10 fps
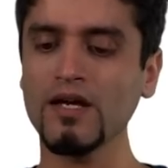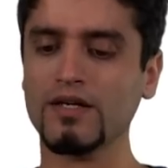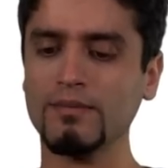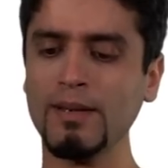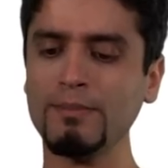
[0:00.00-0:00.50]

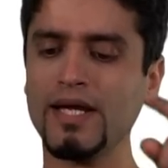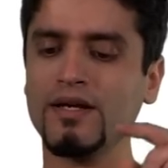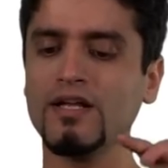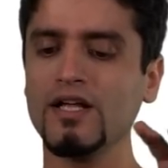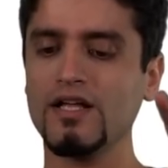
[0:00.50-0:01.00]

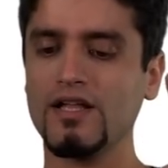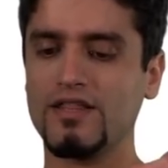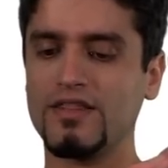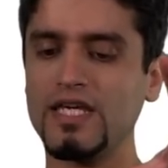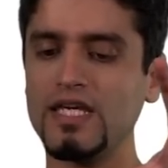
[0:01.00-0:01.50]
Remember,
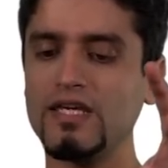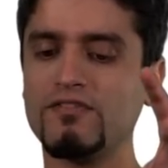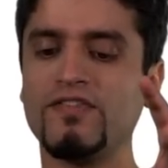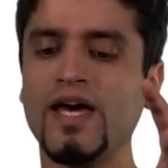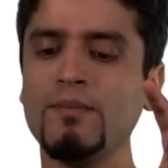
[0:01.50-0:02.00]
the
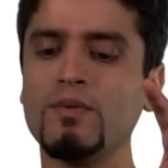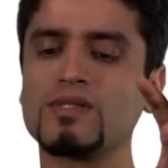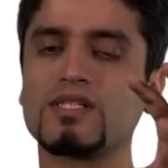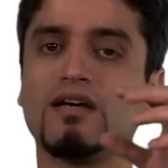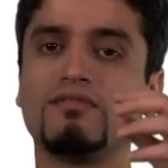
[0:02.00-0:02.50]

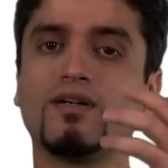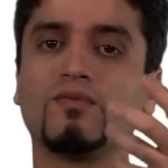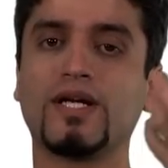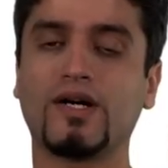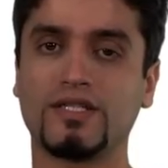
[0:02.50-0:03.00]
pheromones level
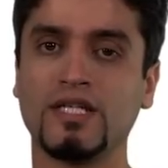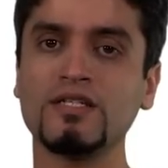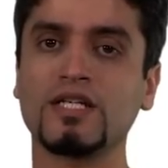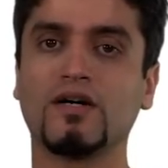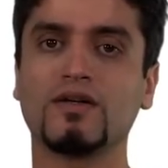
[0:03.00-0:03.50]
were
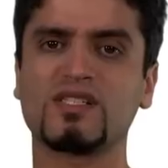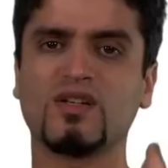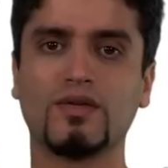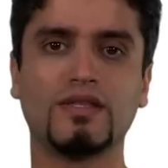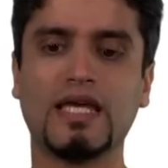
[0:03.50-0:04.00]
identical,
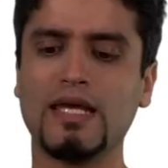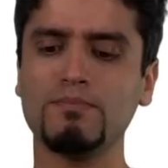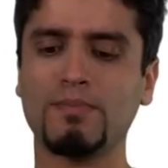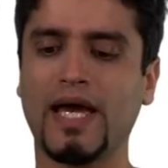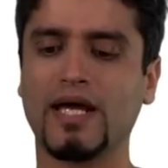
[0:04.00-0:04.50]
so the
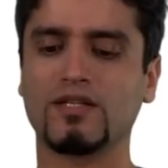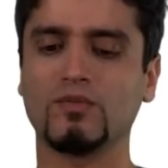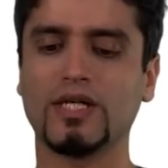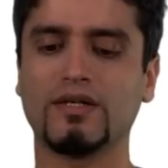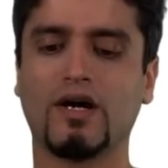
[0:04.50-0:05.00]
impact
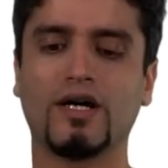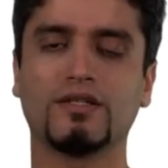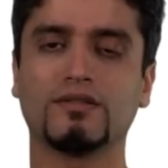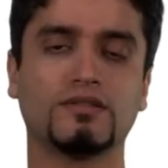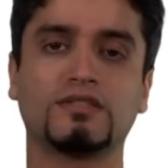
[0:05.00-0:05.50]
were
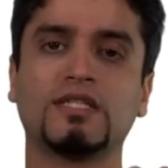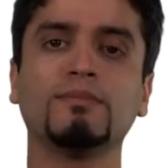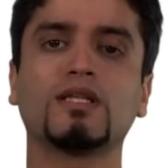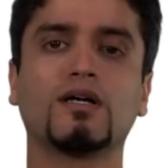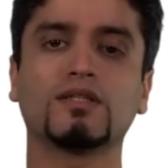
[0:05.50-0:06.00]

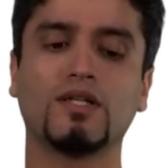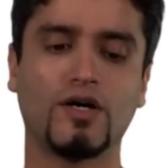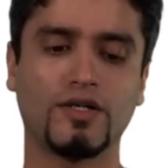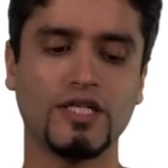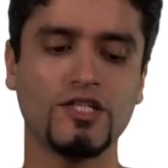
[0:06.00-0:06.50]
similar
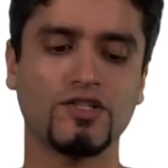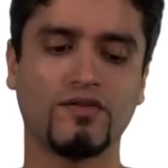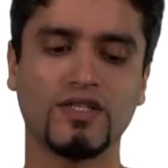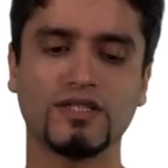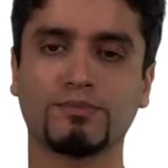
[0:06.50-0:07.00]
on each
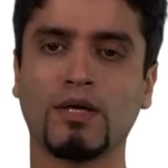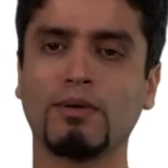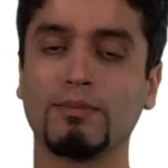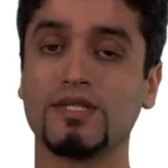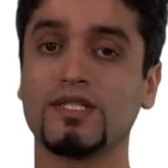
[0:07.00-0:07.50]
of these
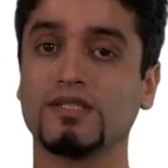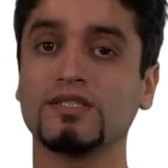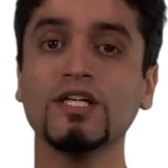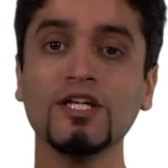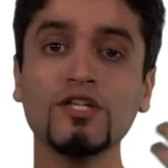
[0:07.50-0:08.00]
probabilities.
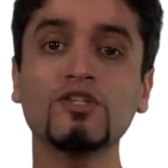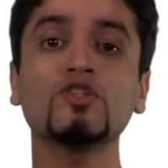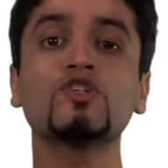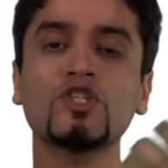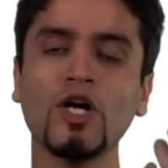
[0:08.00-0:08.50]
To
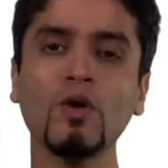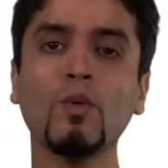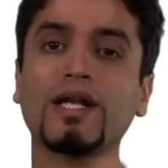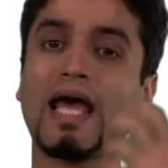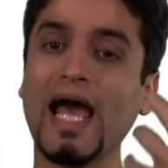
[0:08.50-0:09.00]
show
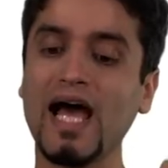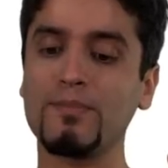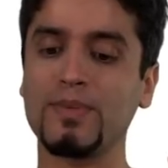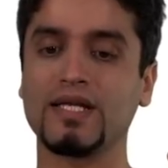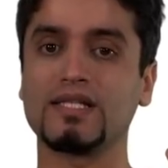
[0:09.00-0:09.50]
what
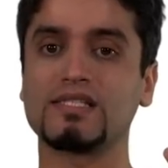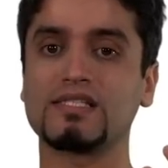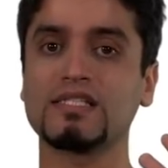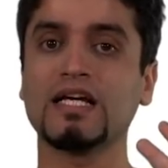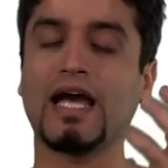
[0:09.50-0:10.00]

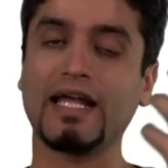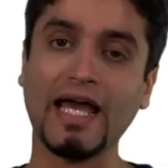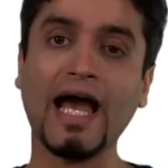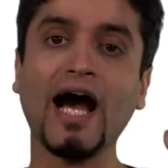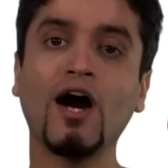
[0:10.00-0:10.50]
happens and
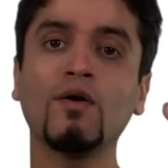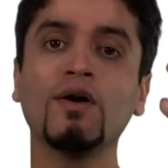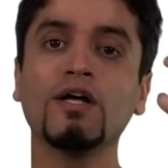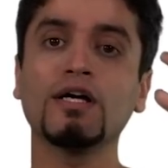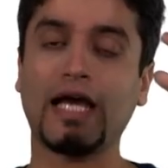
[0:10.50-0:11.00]
how
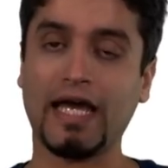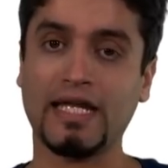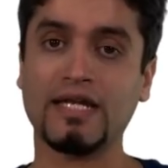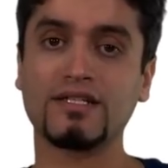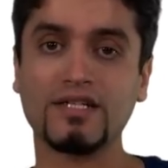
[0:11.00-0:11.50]
an
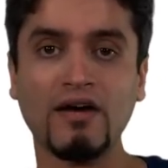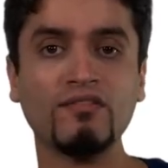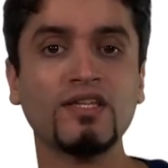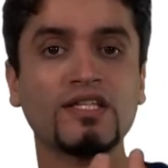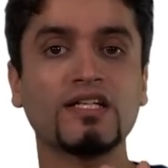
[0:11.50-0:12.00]
ant
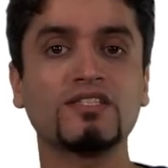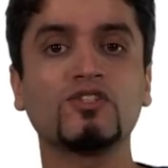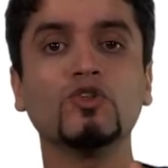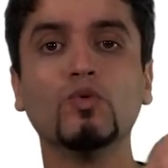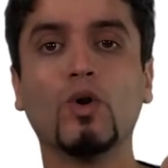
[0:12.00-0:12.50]
gravitates
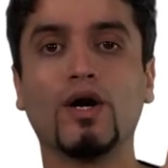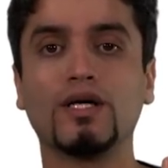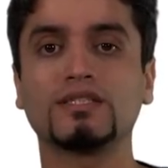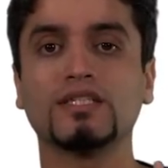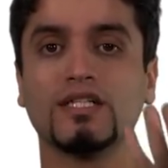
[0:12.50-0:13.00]

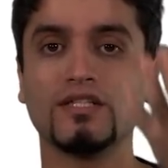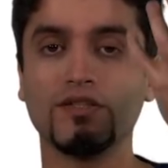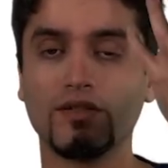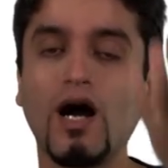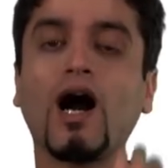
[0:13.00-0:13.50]
towards,
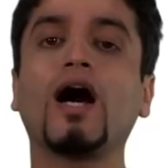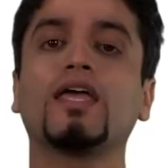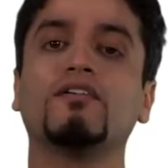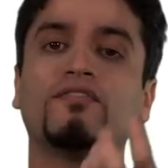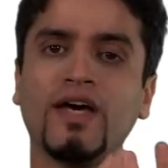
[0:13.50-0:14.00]
you know,
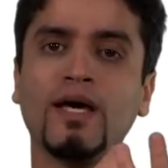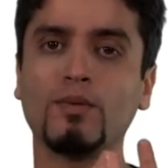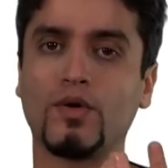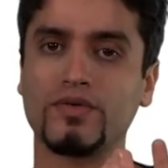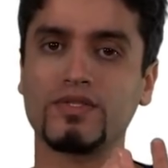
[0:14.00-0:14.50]
higher
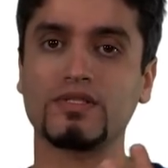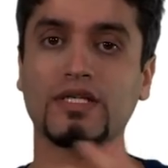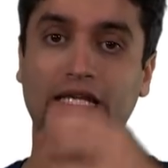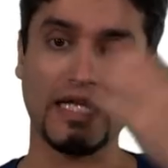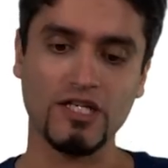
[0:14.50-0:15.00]
pheromones,
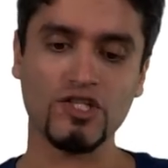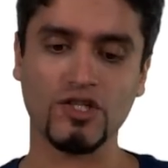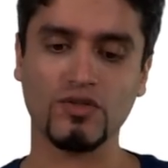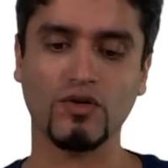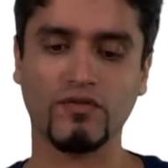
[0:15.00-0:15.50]
in
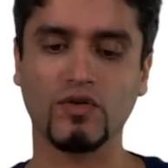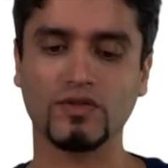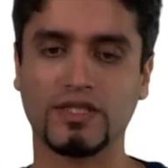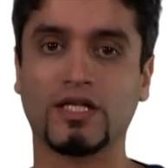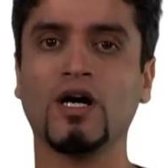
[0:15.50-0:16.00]
addition to, of
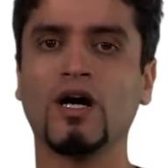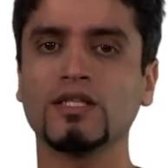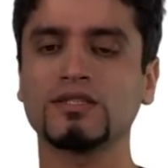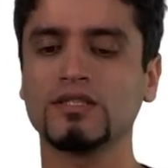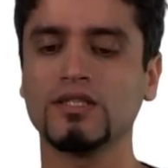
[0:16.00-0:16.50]
course, the
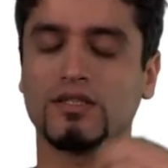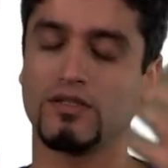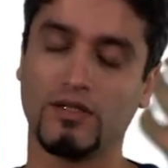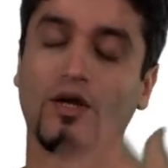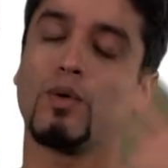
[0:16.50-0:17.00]
cost,
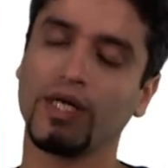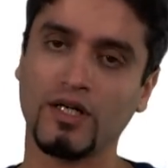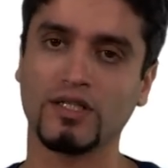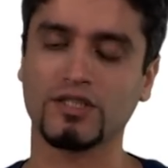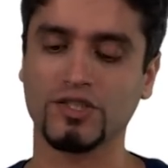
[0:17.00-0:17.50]
or lower
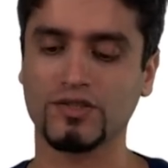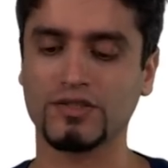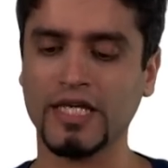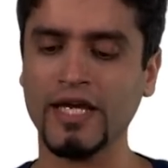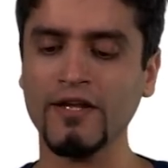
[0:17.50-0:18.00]
cost I should
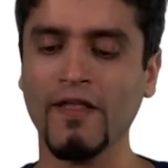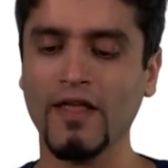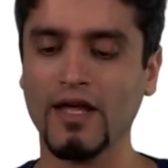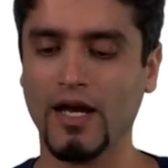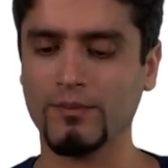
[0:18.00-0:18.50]
say,
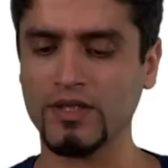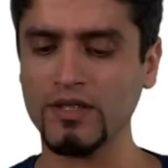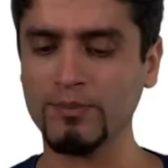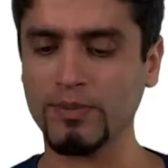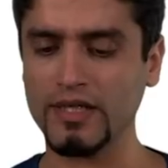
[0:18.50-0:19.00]
I'm going to
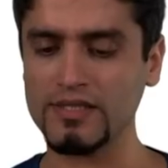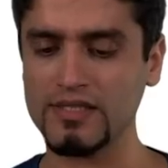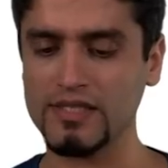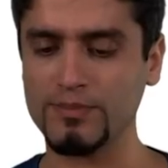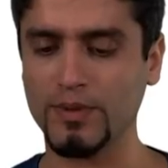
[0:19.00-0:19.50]
replace
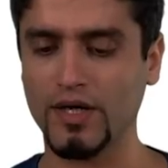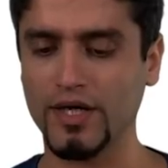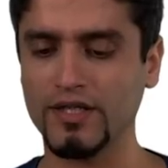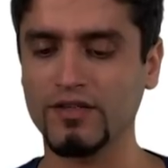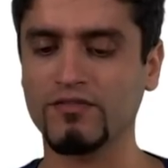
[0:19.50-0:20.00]
this
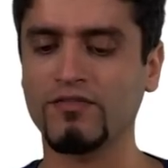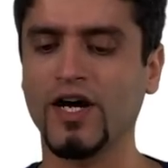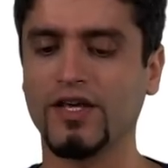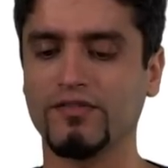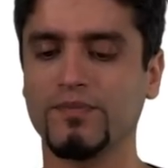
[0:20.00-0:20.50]
by
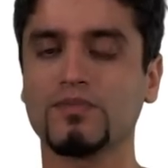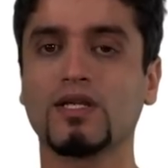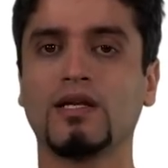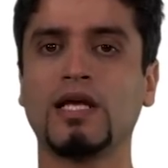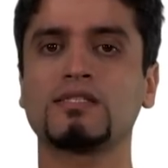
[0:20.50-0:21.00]
five.
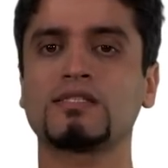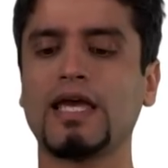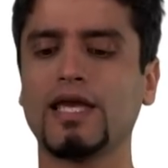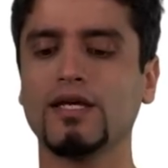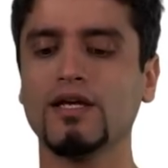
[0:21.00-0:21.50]
Let's
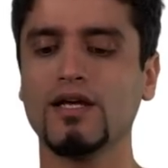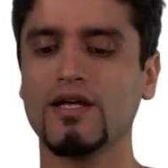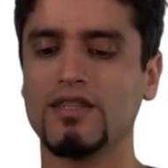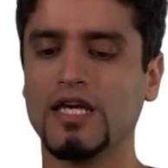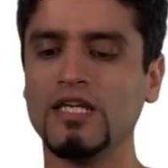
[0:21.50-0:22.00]
say
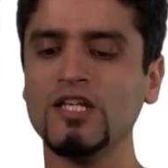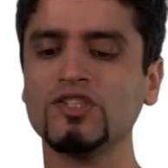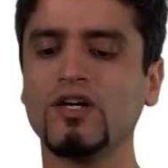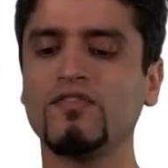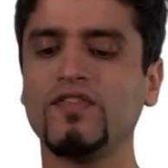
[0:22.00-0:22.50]
the
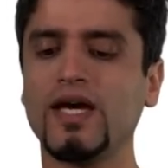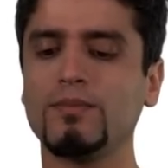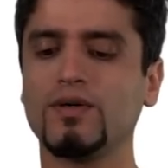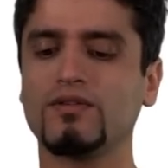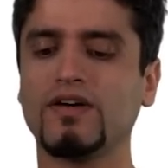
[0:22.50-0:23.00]
initial
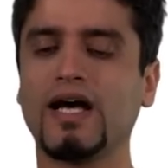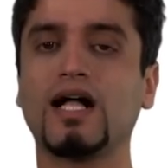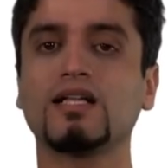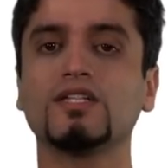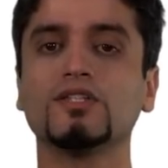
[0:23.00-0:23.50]
pheromone
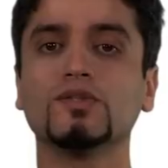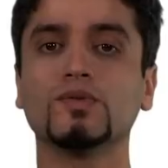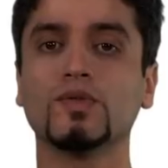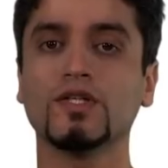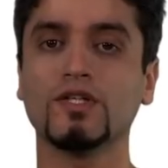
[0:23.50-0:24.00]

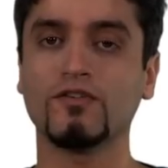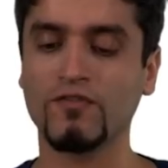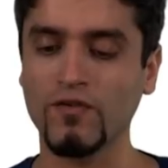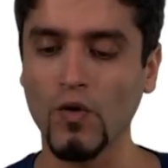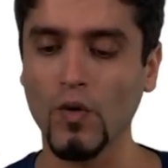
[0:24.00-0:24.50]
value
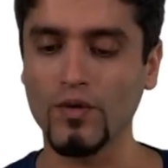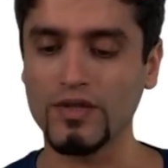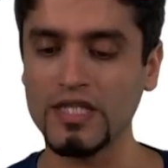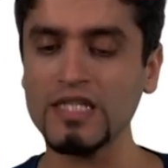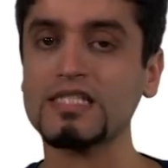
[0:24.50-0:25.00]
for
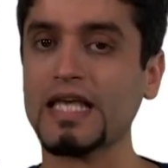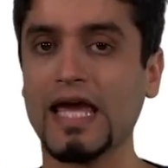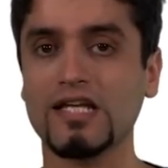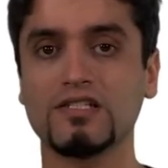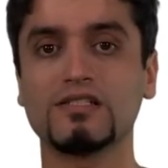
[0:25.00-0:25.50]
this
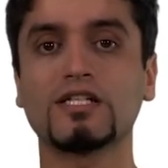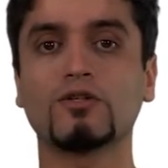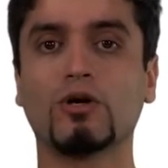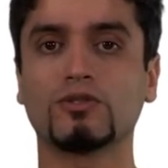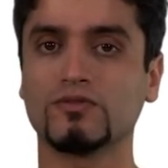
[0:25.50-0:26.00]
edge is
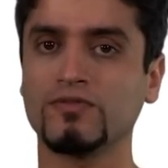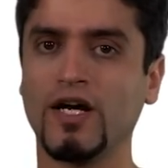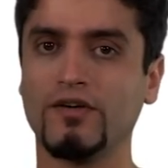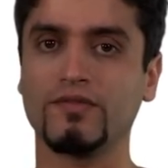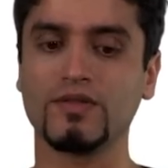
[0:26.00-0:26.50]
equal to
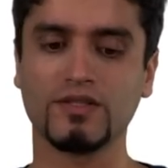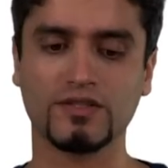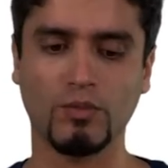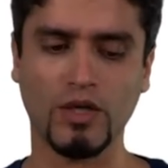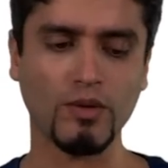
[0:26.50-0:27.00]
five.
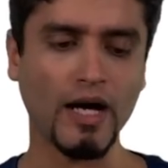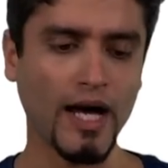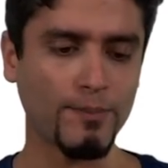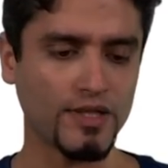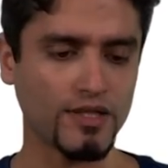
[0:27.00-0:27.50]
So what will
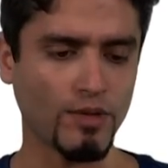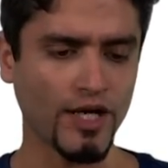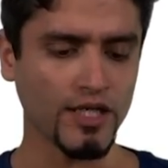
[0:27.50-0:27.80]
happen in my